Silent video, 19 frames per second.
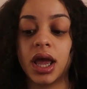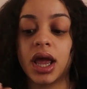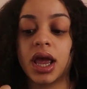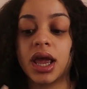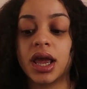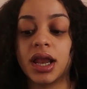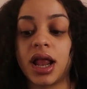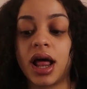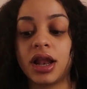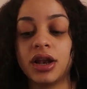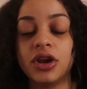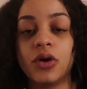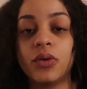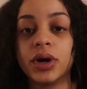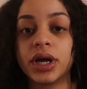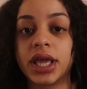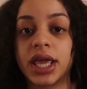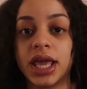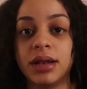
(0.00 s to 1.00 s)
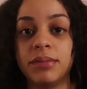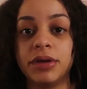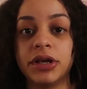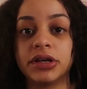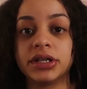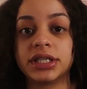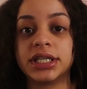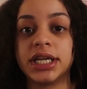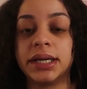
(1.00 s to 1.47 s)
and I know it can be
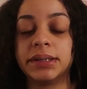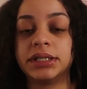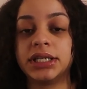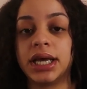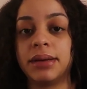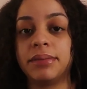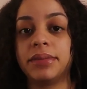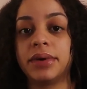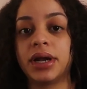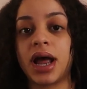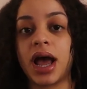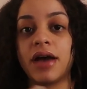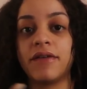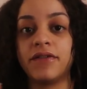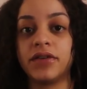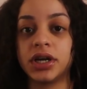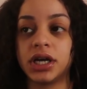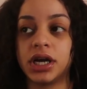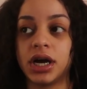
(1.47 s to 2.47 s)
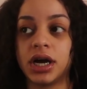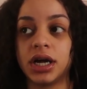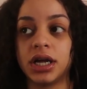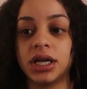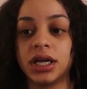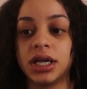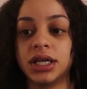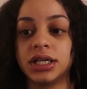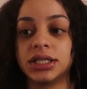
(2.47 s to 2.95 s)
on Snapchat, but I
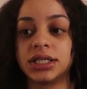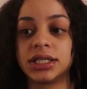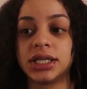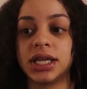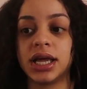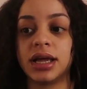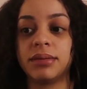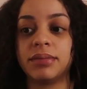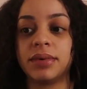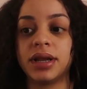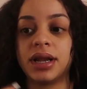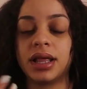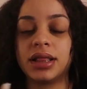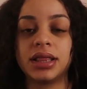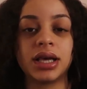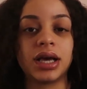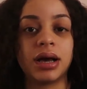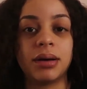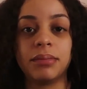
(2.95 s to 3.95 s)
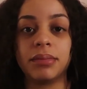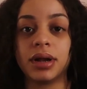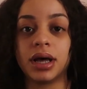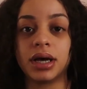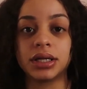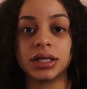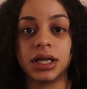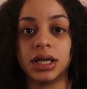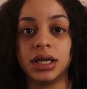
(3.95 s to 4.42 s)
forgot his snap, and I think I'm
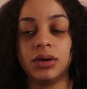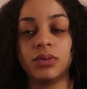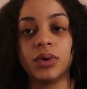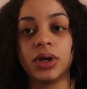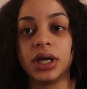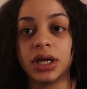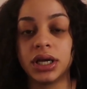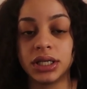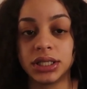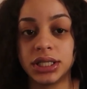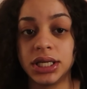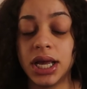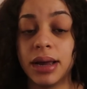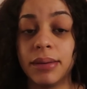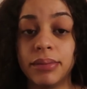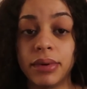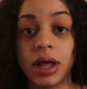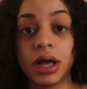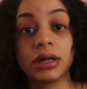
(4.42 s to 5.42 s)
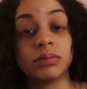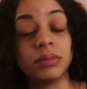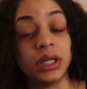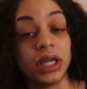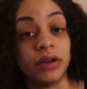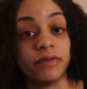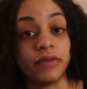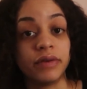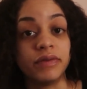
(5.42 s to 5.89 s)
blocked anyway because he had blocked
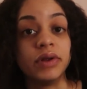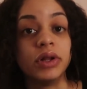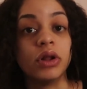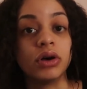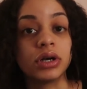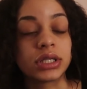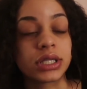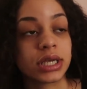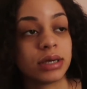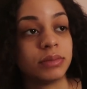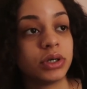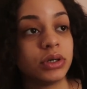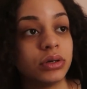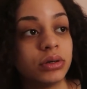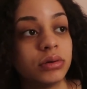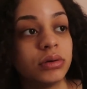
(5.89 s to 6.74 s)
me a very long time ago.